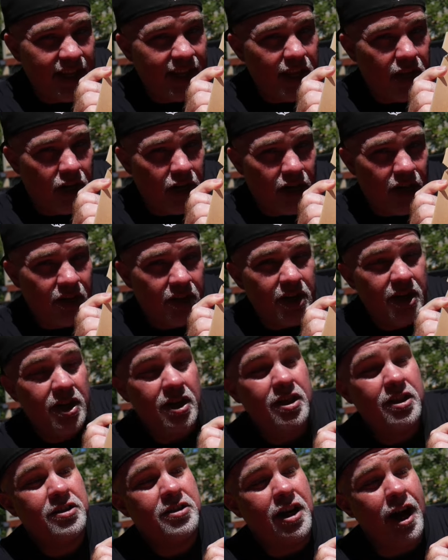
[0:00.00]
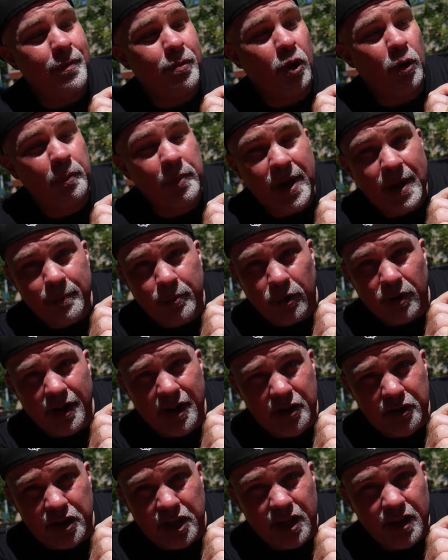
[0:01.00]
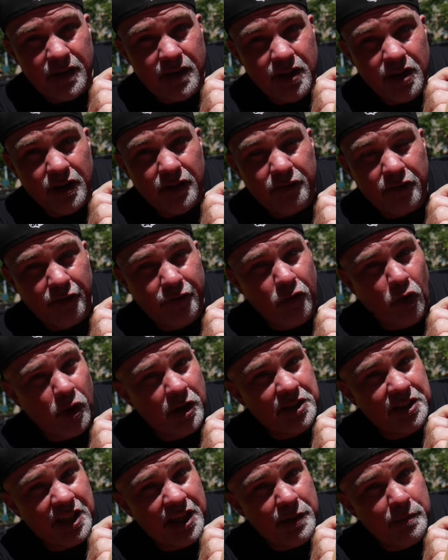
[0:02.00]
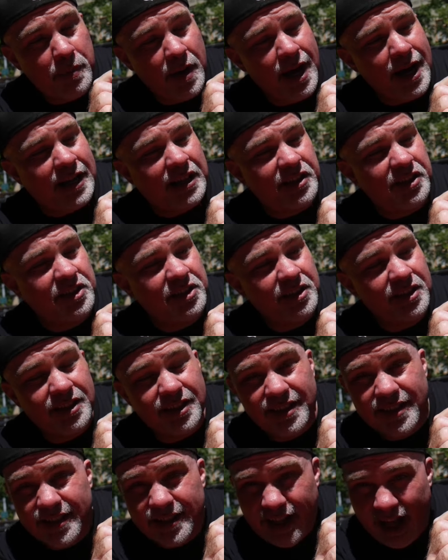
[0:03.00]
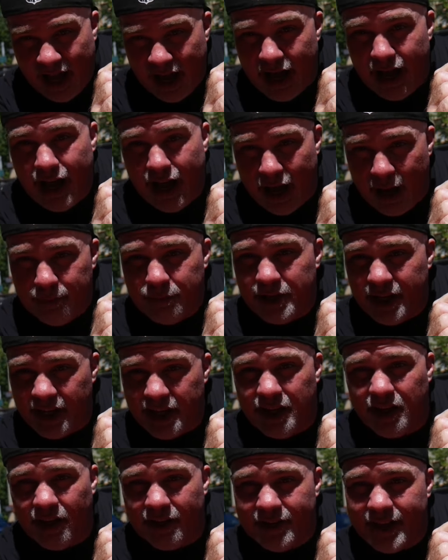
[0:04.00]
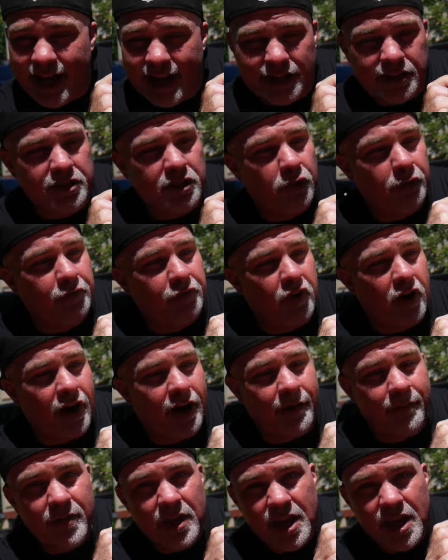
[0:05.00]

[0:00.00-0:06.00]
here, double pepperoni for 14 bucks. I'm digging on that so far.